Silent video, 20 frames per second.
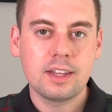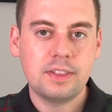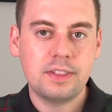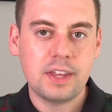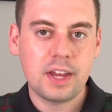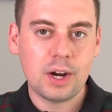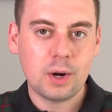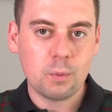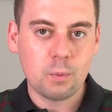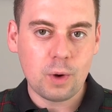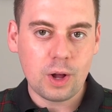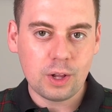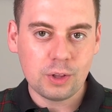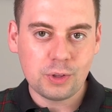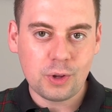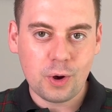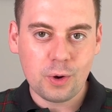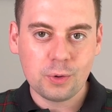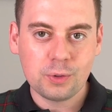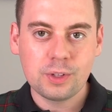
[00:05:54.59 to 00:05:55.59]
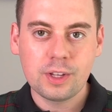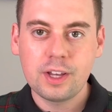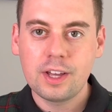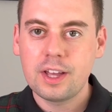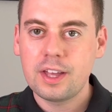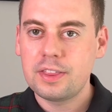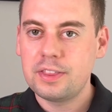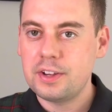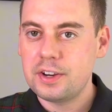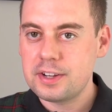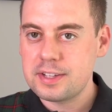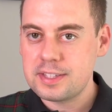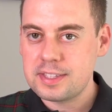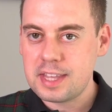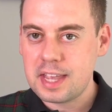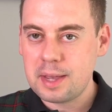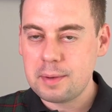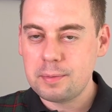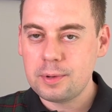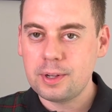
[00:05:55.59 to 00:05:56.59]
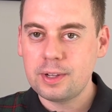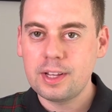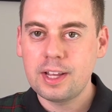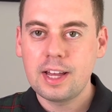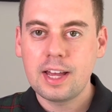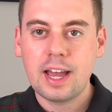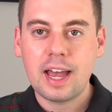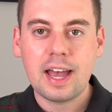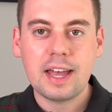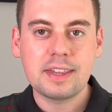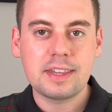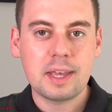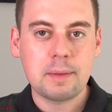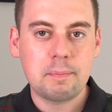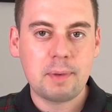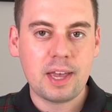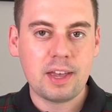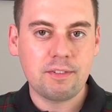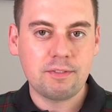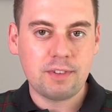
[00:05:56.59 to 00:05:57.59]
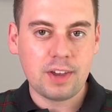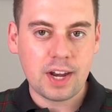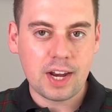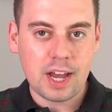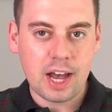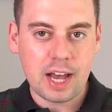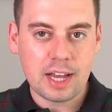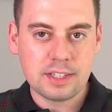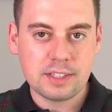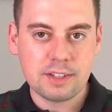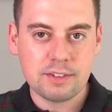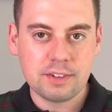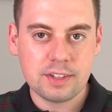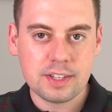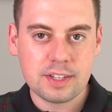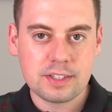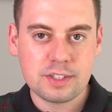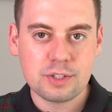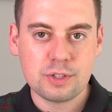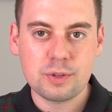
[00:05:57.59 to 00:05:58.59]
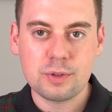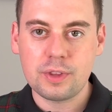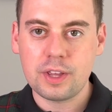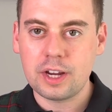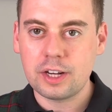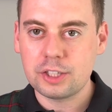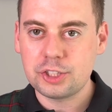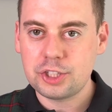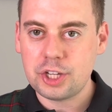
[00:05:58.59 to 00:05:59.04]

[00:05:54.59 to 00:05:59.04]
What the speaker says: They are well known, they are stable, and they pay very high dividends to their